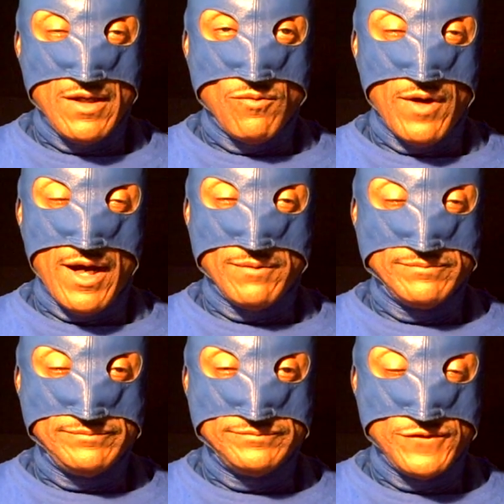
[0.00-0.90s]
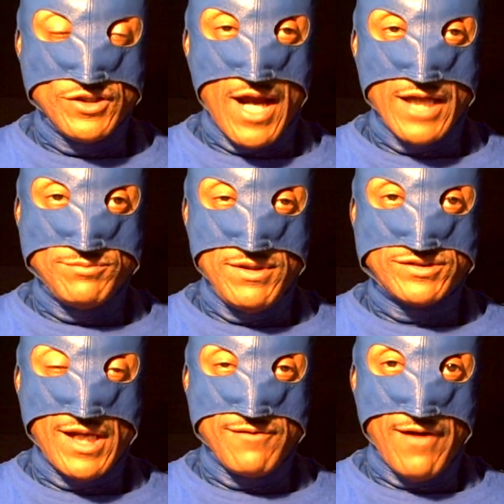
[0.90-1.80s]
Well, you guys be
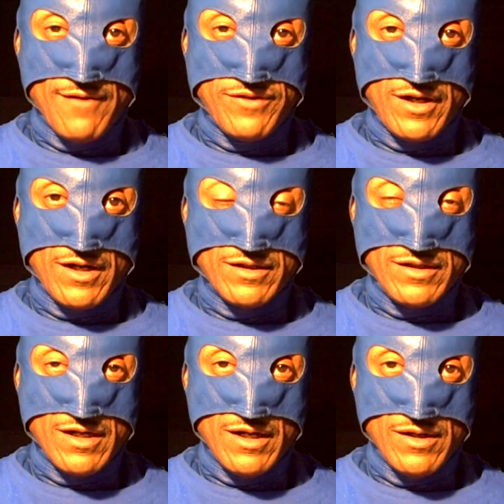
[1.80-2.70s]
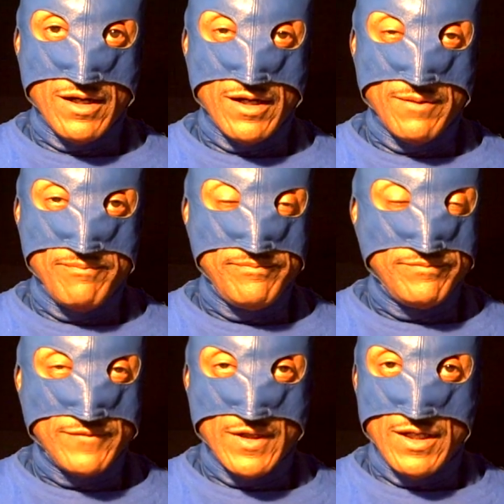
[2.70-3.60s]
safe out there, you know.
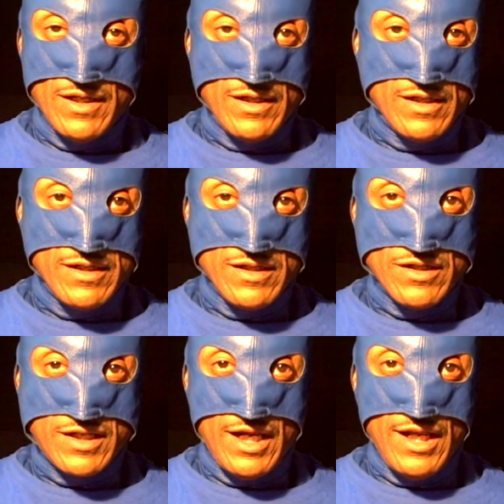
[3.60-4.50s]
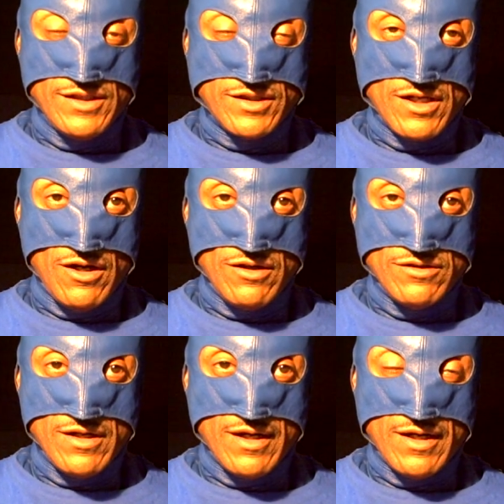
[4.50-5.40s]
Any of your kids get
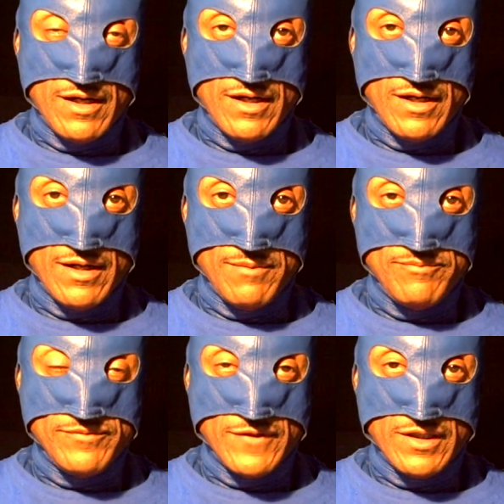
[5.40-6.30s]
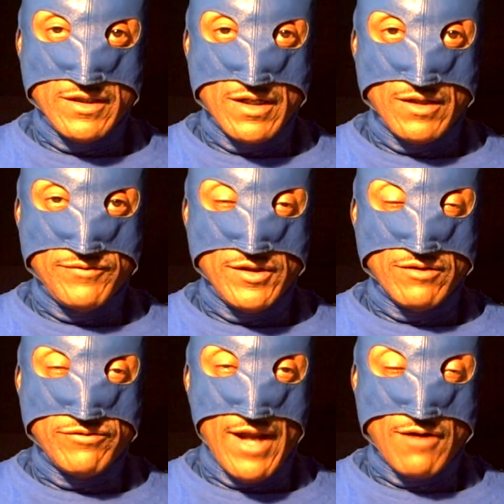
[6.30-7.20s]
on, if
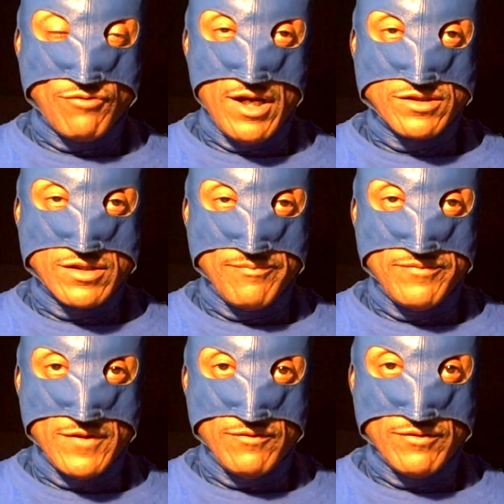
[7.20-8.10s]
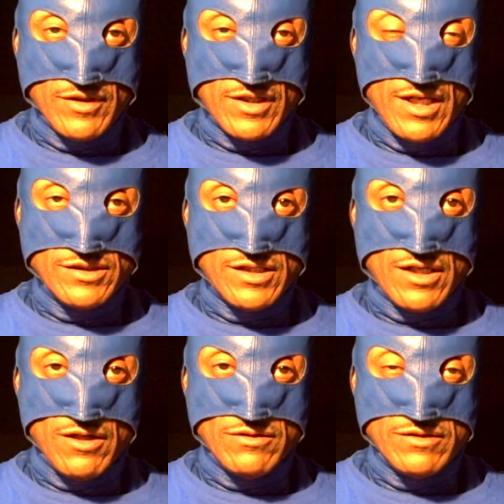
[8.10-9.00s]
you're not rich, your kids get
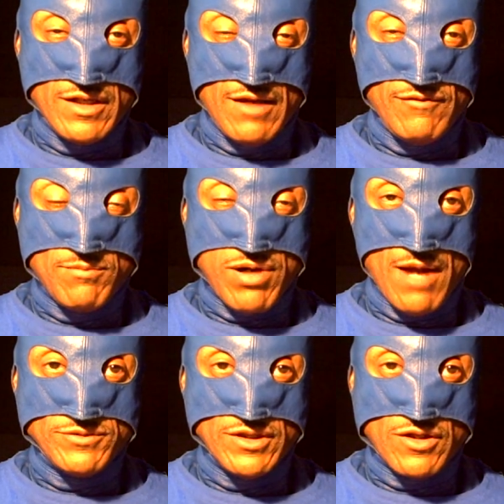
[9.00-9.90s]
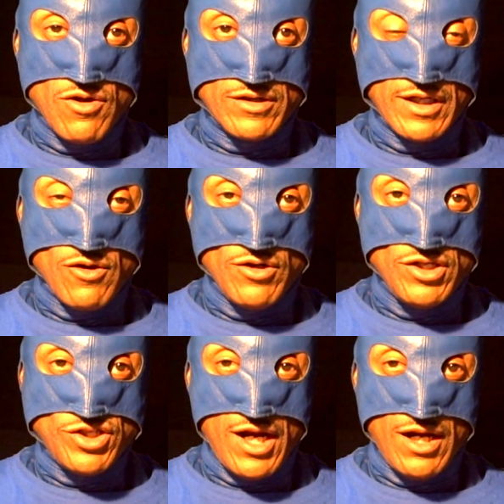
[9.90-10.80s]
on, have any problems in the court, they're going to
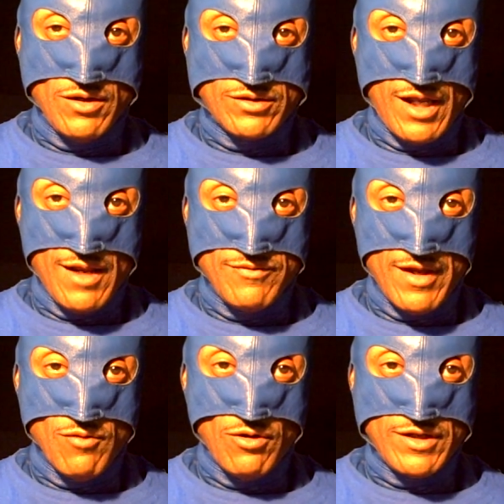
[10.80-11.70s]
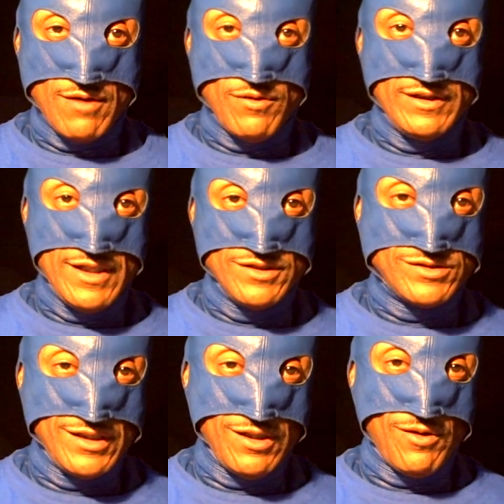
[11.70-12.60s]
jail, okay? They won't get what
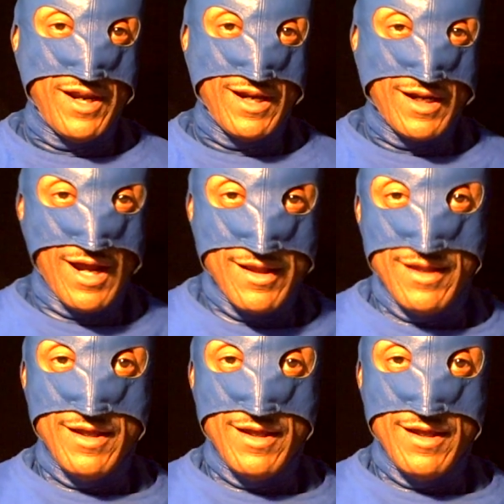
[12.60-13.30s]
Lindsay Lohan got.